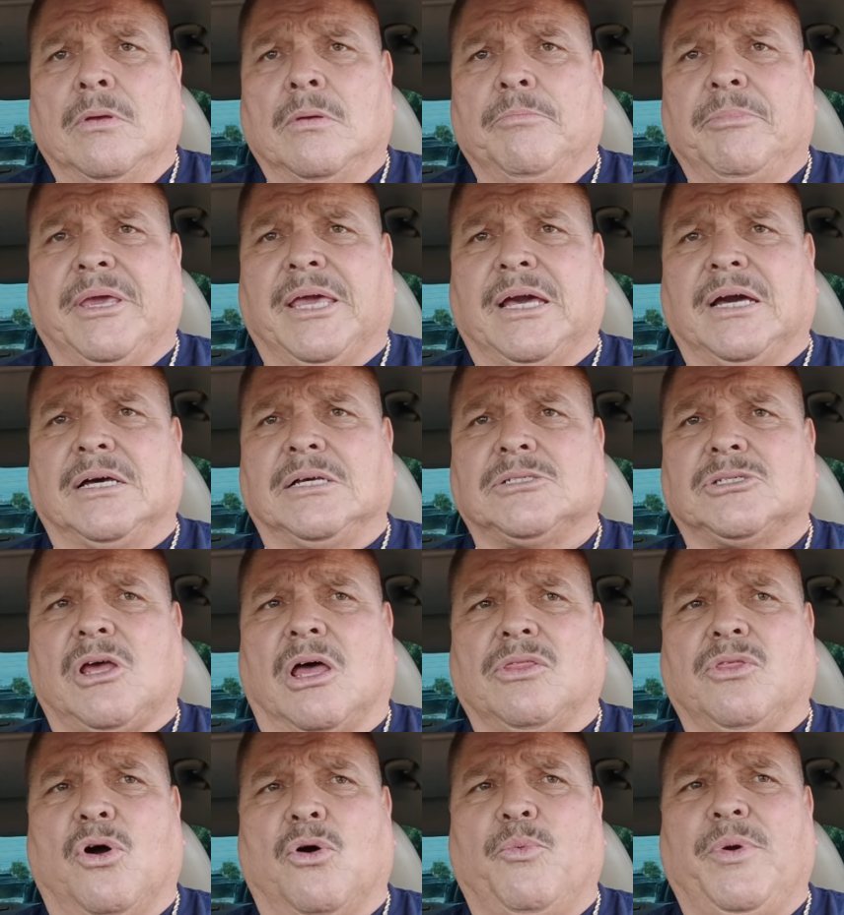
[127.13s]
Because
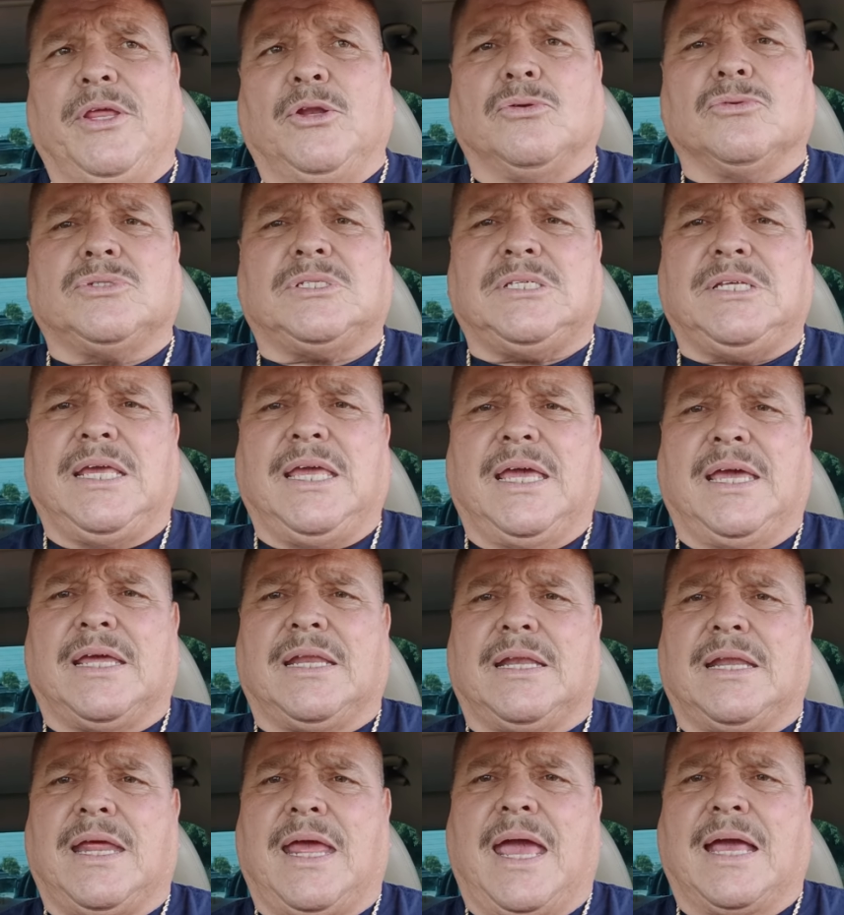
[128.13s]
although we don't see it
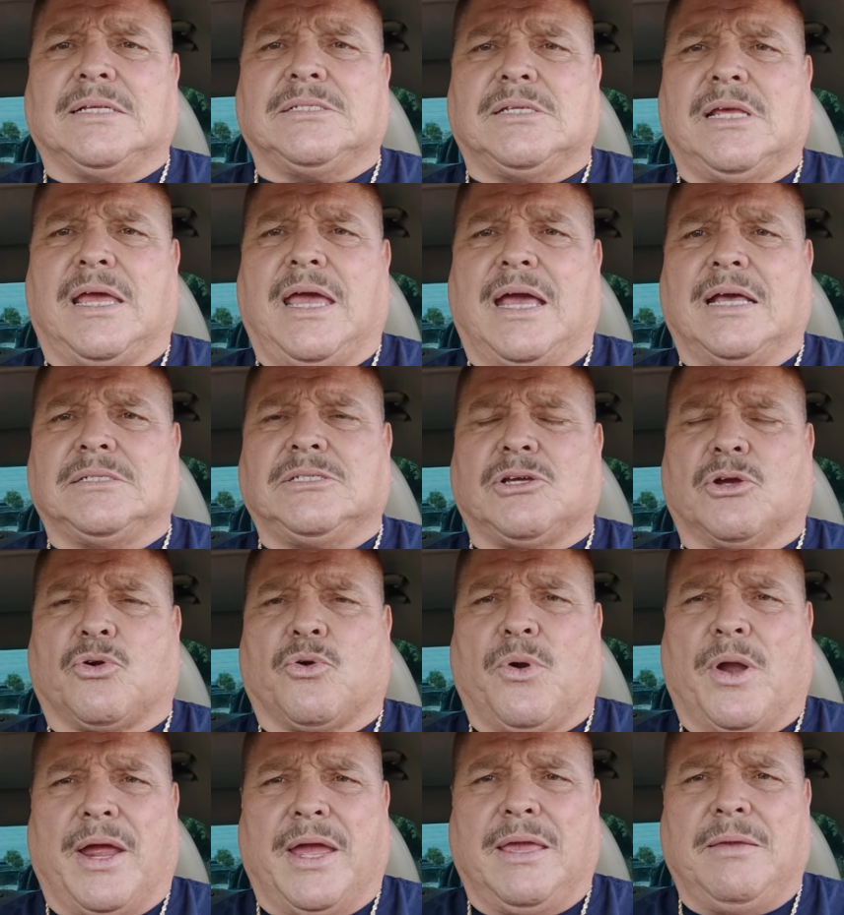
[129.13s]
as, as a
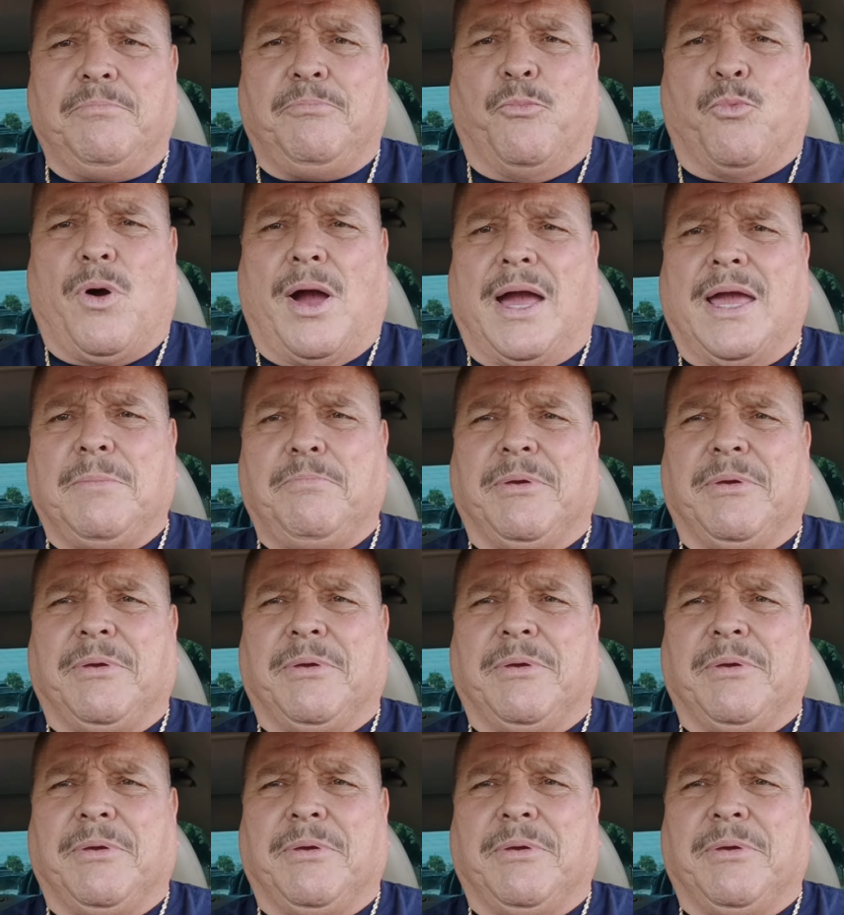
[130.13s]
crime, why?